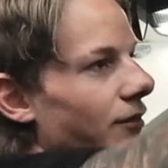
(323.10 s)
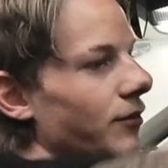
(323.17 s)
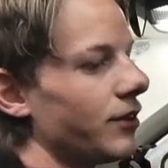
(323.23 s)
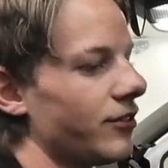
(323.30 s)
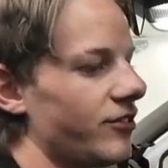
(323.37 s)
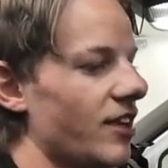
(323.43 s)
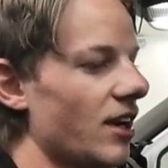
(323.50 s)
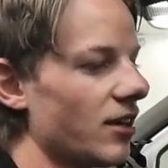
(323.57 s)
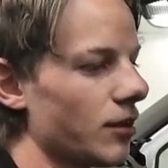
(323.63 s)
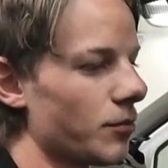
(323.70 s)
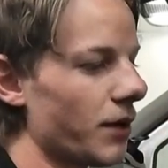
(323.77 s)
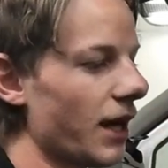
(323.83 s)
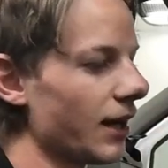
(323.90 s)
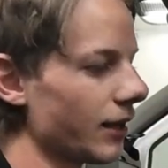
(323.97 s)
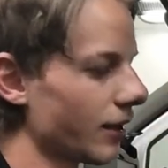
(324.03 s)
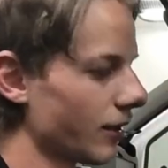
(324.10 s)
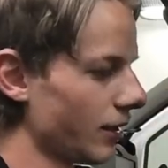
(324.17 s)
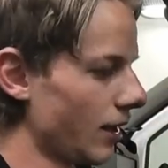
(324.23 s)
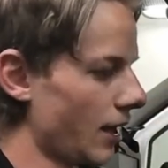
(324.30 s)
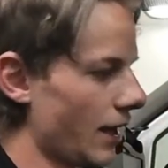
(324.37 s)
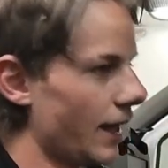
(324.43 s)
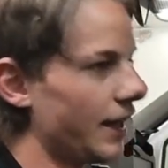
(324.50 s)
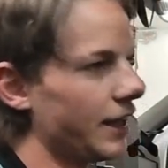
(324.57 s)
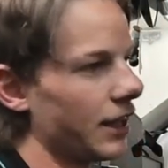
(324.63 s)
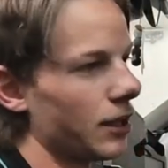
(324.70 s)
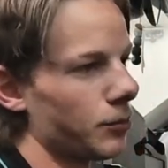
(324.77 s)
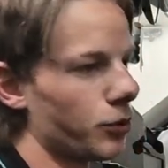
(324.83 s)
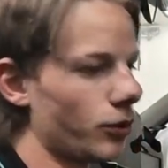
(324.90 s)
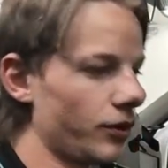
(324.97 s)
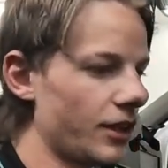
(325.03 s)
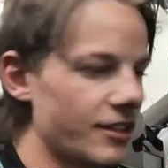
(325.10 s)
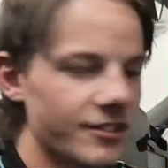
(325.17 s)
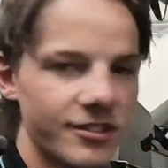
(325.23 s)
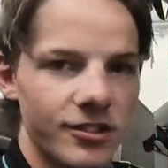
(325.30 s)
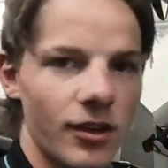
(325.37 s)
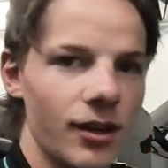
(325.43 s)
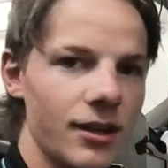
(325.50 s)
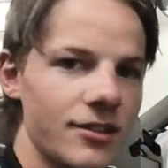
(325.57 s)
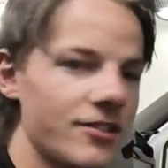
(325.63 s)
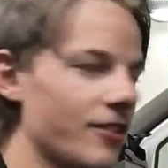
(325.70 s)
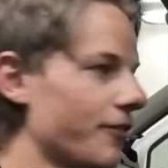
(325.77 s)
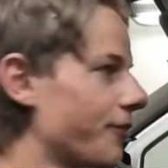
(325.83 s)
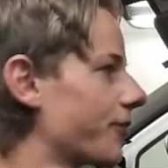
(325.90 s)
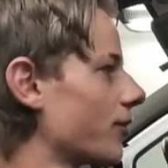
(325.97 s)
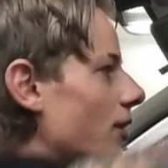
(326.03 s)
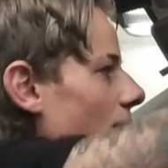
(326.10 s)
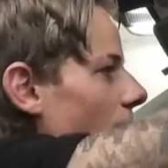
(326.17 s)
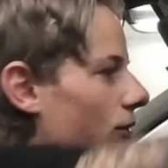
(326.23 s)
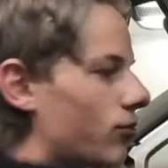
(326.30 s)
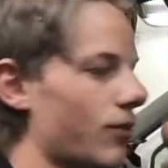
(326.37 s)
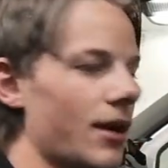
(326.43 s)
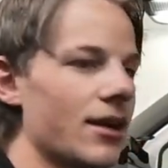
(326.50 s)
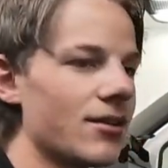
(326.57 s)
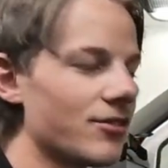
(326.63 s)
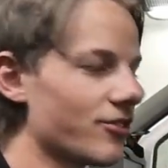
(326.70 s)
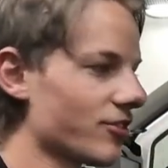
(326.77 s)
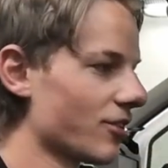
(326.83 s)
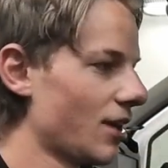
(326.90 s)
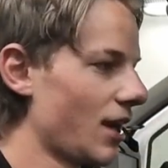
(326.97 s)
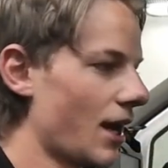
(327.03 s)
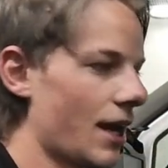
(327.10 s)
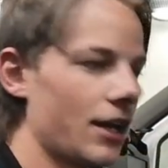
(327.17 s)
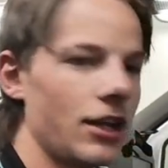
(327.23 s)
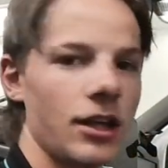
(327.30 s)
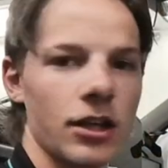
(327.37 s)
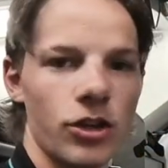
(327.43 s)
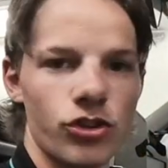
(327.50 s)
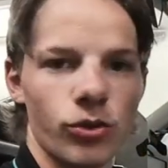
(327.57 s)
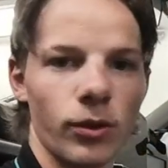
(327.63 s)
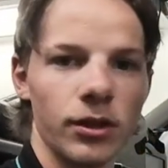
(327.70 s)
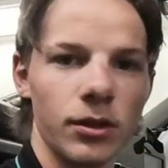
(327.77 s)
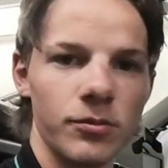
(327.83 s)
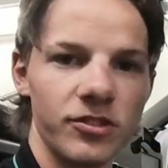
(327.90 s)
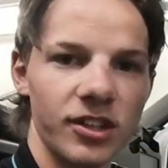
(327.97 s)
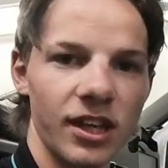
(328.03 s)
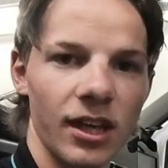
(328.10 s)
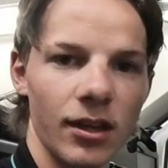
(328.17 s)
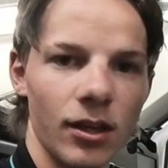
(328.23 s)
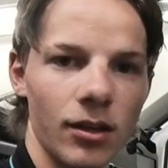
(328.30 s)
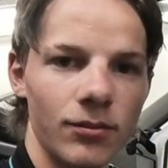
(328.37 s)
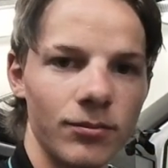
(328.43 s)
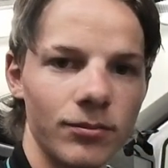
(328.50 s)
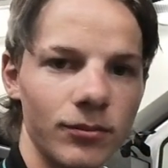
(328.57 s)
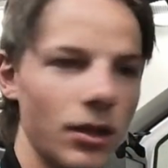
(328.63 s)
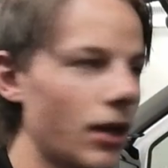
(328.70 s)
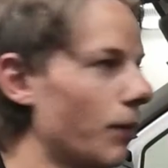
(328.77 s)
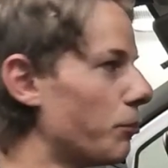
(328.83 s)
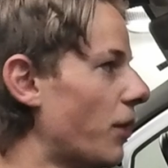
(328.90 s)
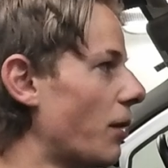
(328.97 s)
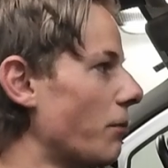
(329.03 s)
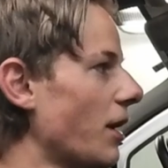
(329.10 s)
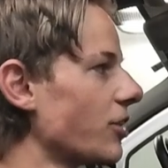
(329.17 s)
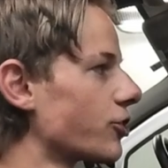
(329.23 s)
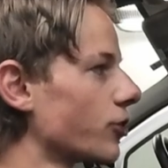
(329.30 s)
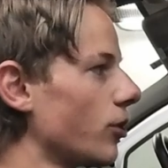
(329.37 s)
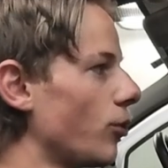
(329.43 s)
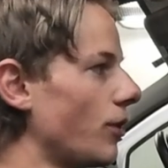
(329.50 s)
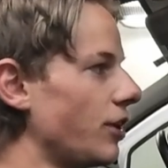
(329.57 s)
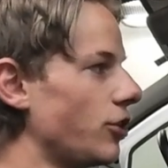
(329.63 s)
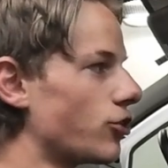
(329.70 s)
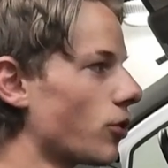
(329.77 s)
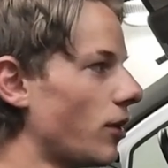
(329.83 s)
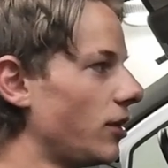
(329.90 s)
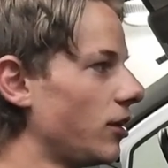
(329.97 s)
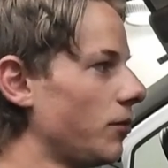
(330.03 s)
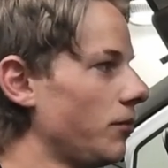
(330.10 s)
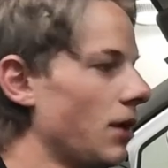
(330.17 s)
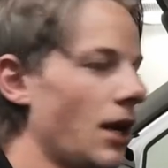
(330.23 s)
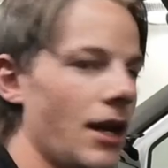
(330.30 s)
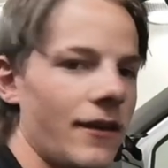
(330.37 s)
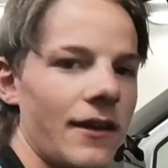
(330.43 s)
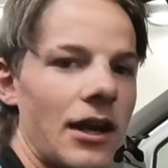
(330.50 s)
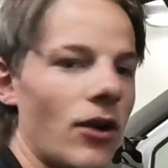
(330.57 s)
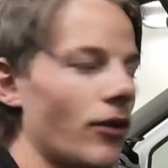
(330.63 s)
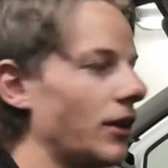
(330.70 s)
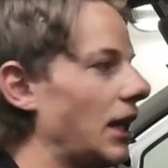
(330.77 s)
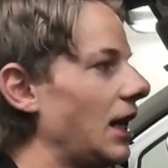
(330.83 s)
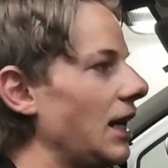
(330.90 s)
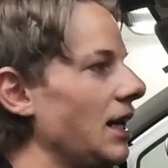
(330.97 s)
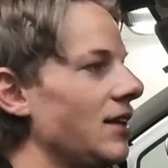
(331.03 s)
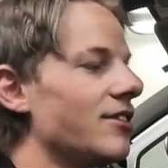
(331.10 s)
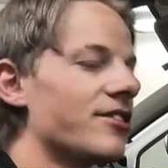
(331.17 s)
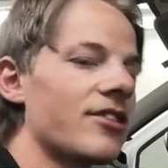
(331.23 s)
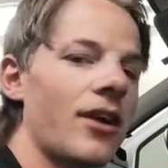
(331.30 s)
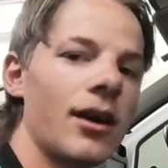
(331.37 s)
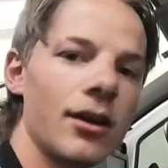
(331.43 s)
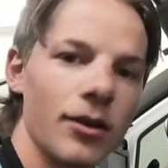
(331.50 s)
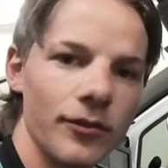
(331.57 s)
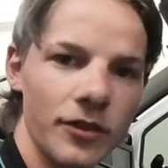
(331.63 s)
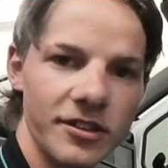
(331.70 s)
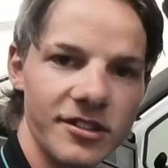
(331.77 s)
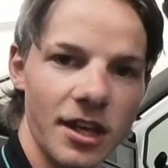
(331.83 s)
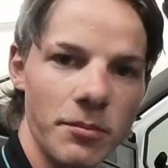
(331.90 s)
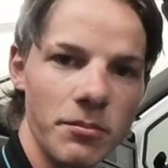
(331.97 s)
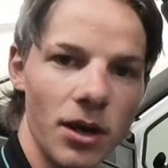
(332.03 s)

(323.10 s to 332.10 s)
of it down the back, and you're going to pull these sides of the front around, and you're going to join them together. But make sure when you join them, they're on the inside of the seat